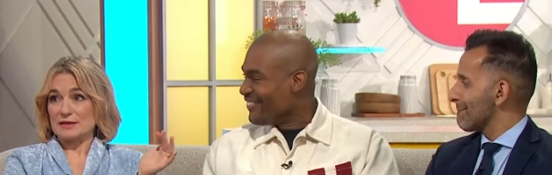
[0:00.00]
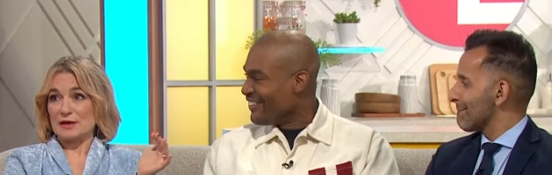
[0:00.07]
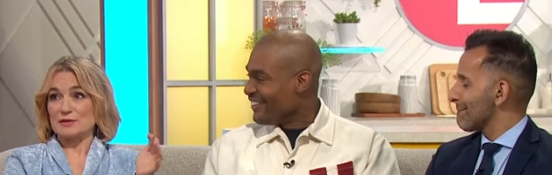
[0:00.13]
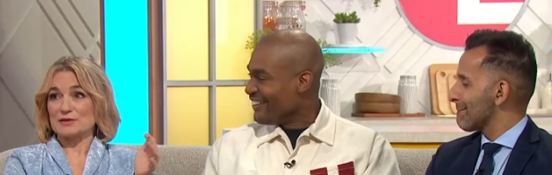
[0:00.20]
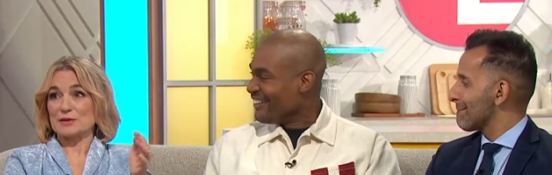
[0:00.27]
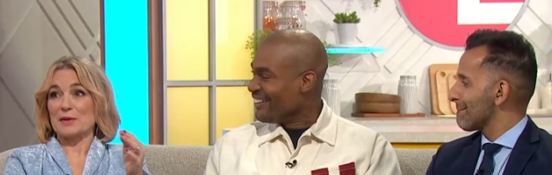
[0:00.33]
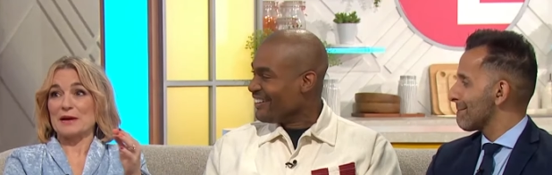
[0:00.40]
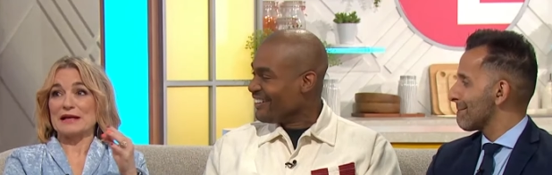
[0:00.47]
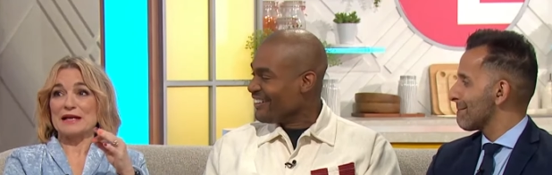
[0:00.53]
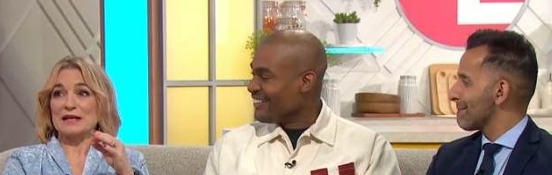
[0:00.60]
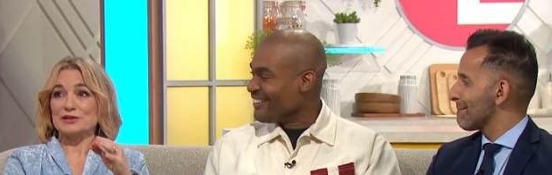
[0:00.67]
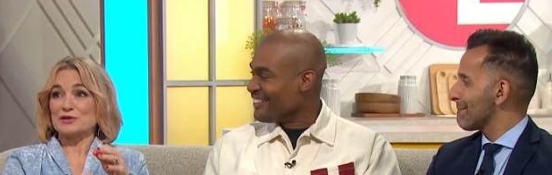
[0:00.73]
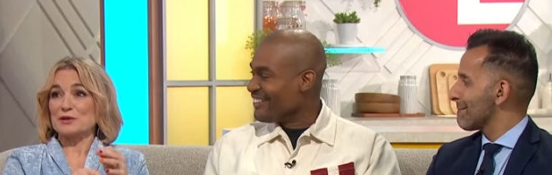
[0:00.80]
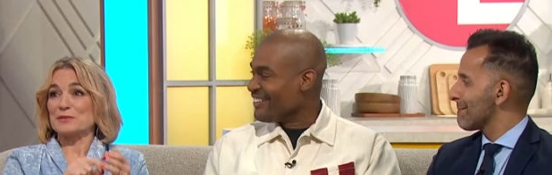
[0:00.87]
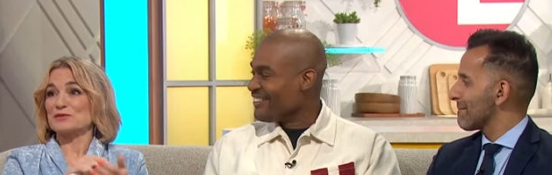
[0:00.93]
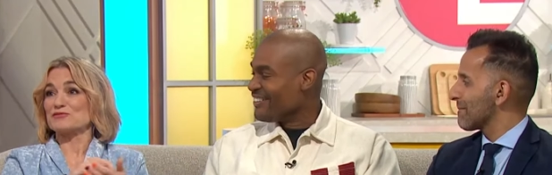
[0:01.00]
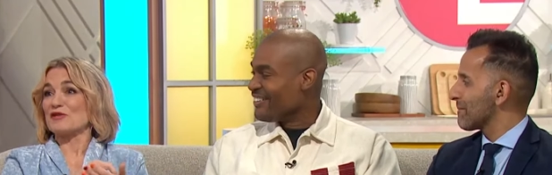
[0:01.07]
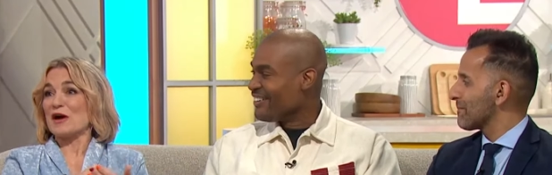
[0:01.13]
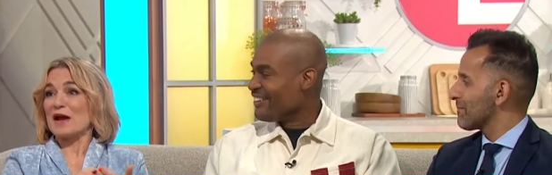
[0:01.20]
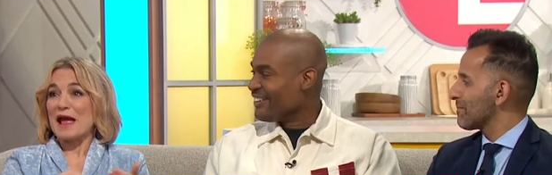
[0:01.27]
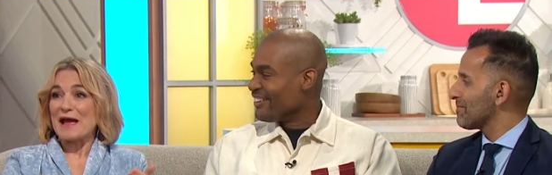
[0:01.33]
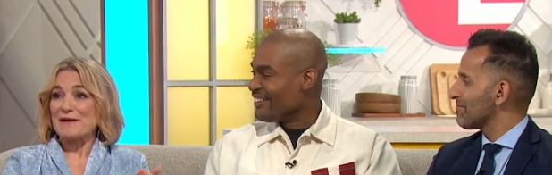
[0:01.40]
Speaker 1: though, so I literally would
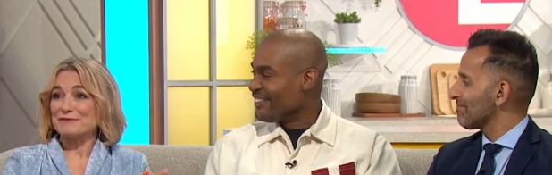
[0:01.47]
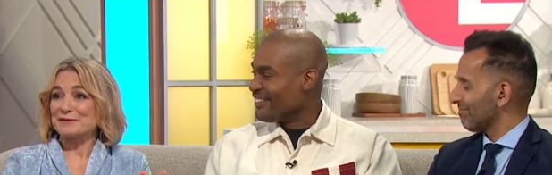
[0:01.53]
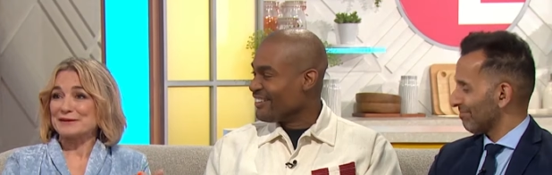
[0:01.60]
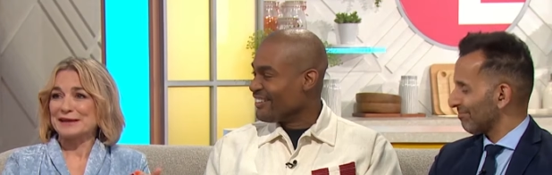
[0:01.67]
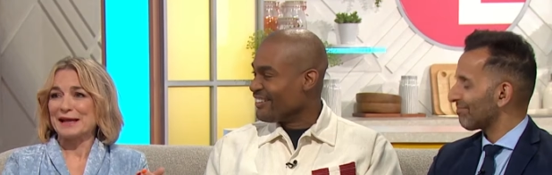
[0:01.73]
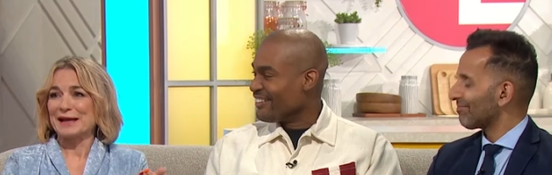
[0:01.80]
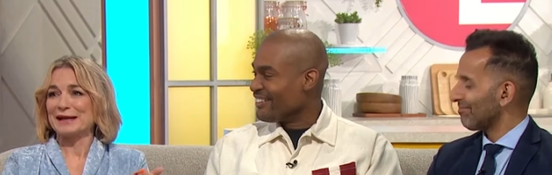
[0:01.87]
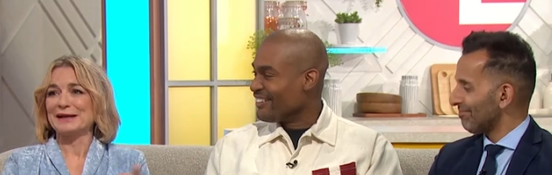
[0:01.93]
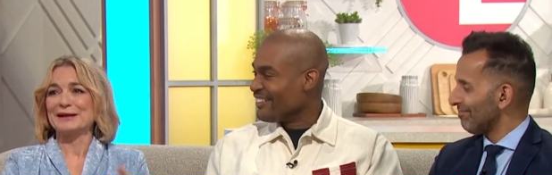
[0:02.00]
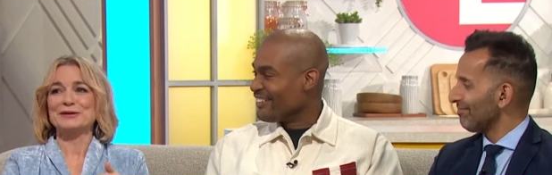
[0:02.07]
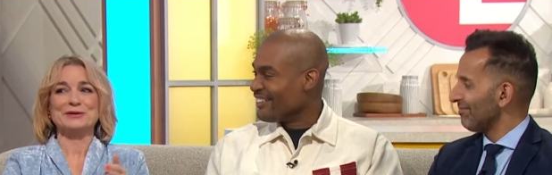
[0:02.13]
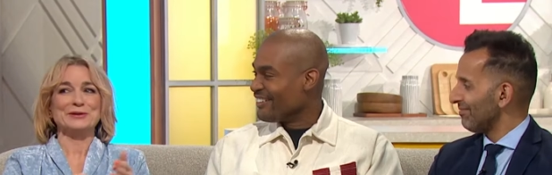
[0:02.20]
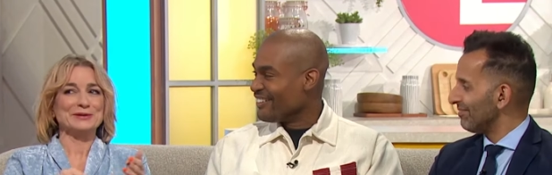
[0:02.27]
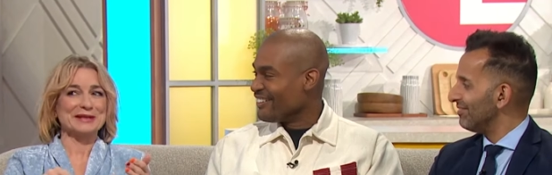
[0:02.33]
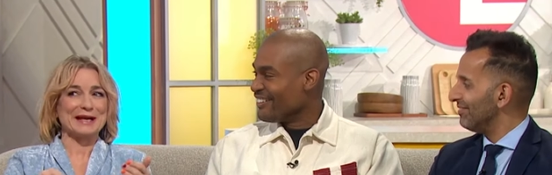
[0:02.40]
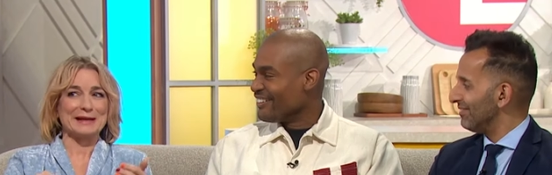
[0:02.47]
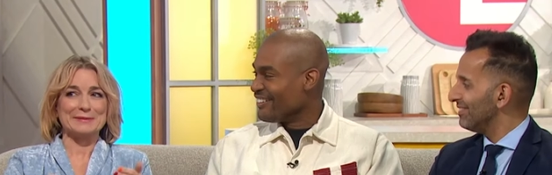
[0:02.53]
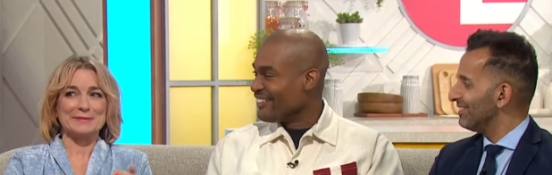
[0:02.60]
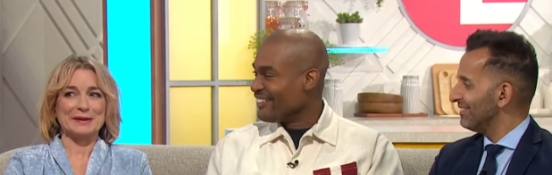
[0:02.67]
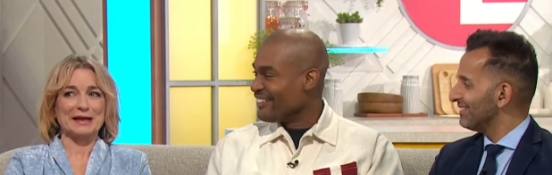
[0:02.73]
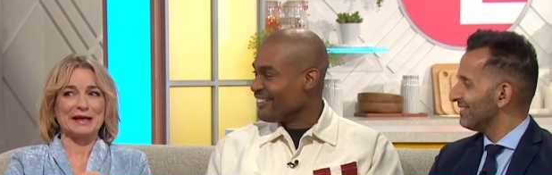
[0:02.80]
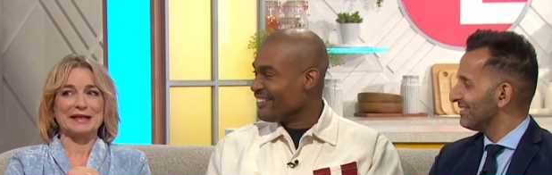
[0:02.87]
write everything, good and
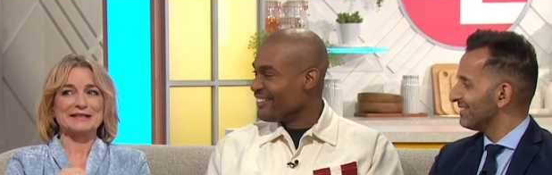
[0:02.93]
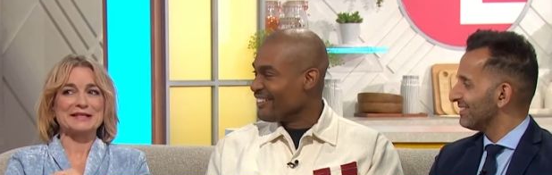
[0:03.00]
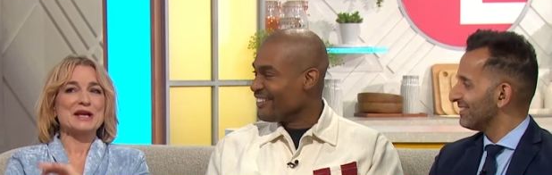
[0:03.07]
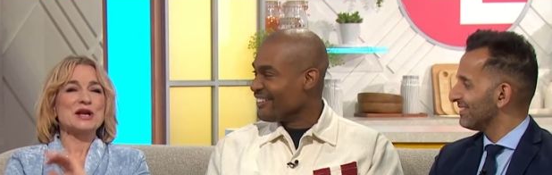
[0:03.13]
bad,